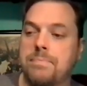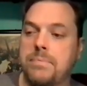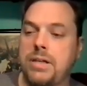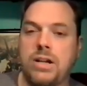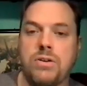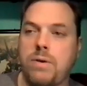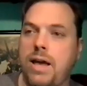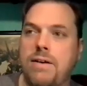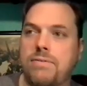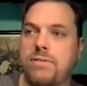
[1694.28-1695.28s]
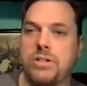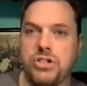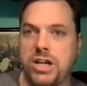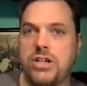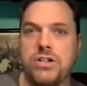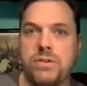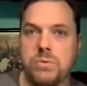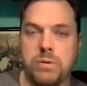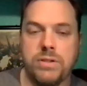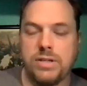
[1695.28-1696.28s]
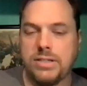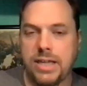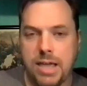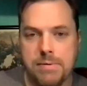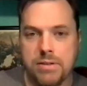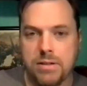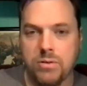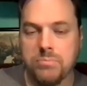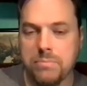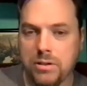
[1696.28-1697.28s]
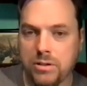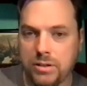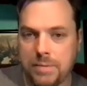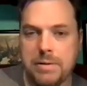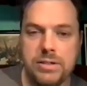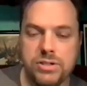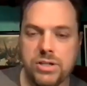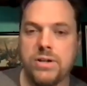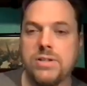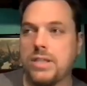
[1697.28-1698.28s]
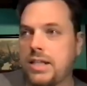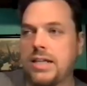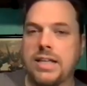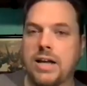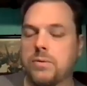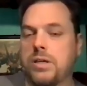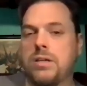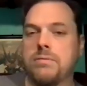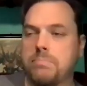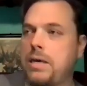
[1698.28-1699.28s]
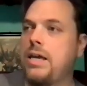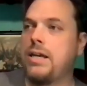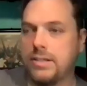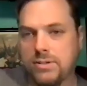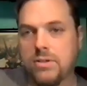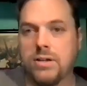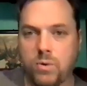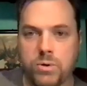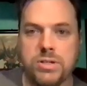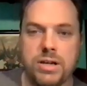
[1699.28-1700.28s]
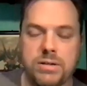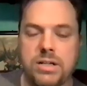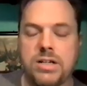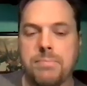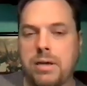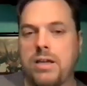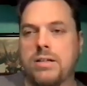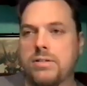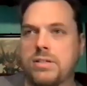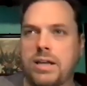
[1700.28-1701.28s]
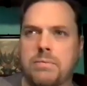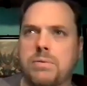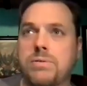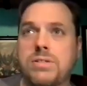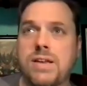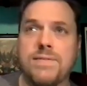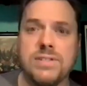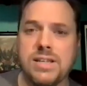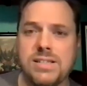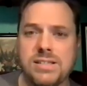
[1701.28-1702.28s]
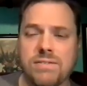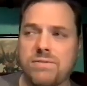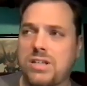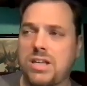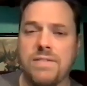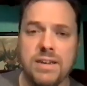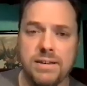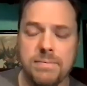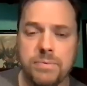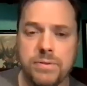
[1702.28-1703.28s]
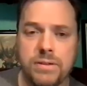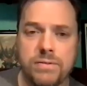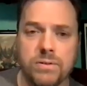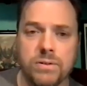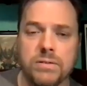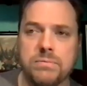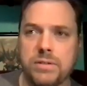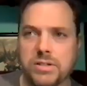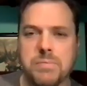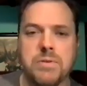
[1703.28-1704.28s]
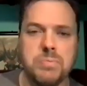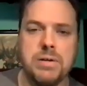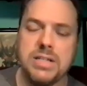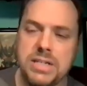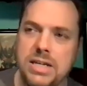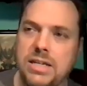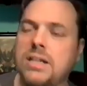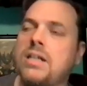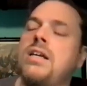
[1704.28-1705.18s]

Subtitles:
You have G.I. Joe is one of the things. They came out with a little limited series, and then it got really big, and so of course they ended up being like 7 seasons of TV for some of those being Deke.